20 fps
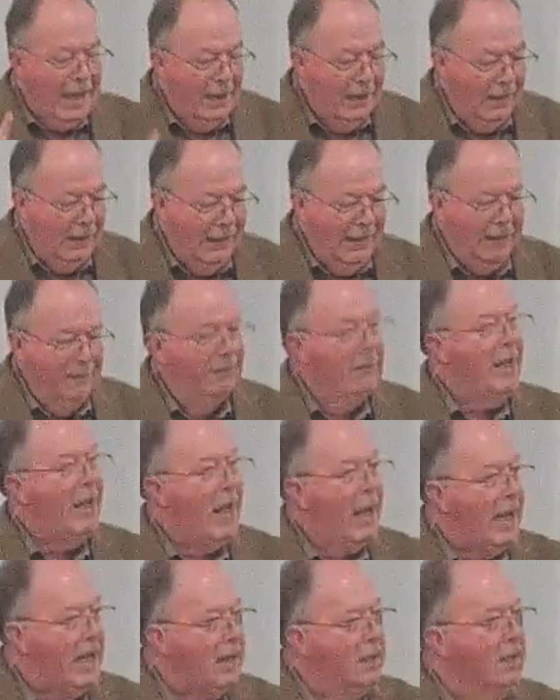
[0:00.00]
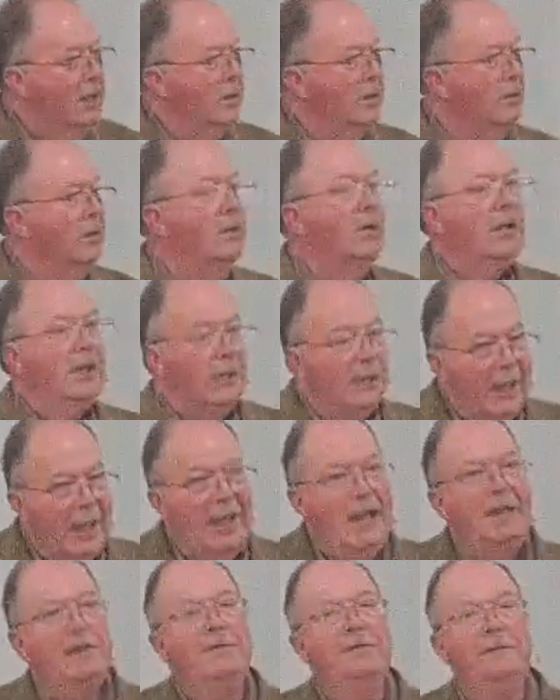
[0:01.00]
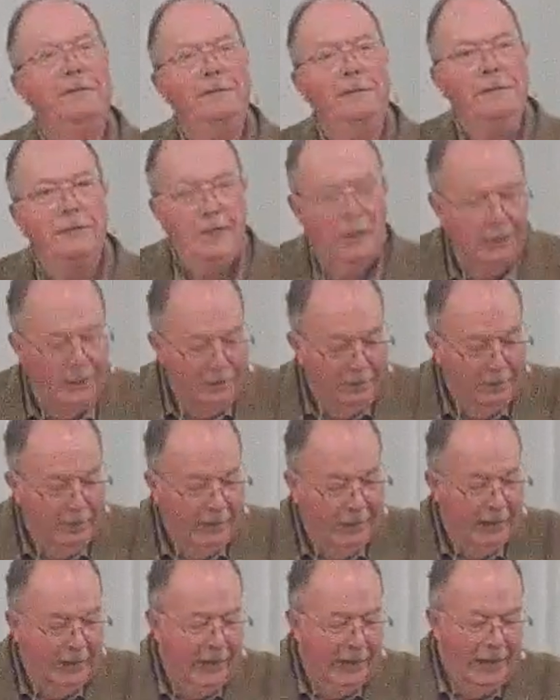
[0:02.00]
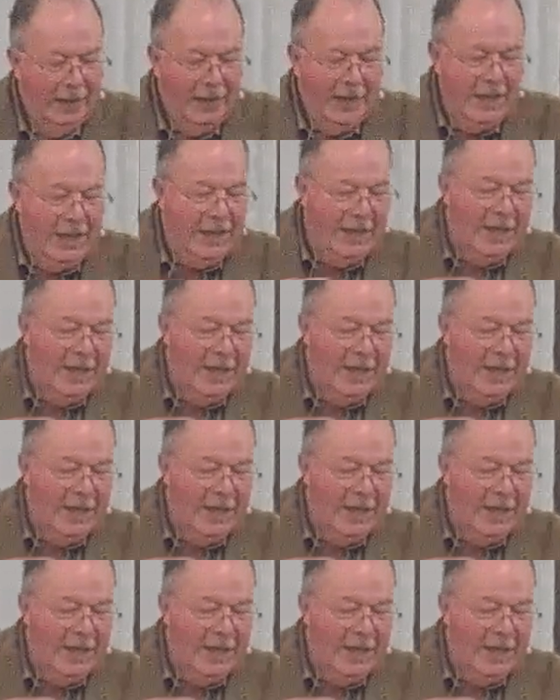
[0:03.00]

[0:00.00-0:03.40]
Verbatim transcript: can live a new life. He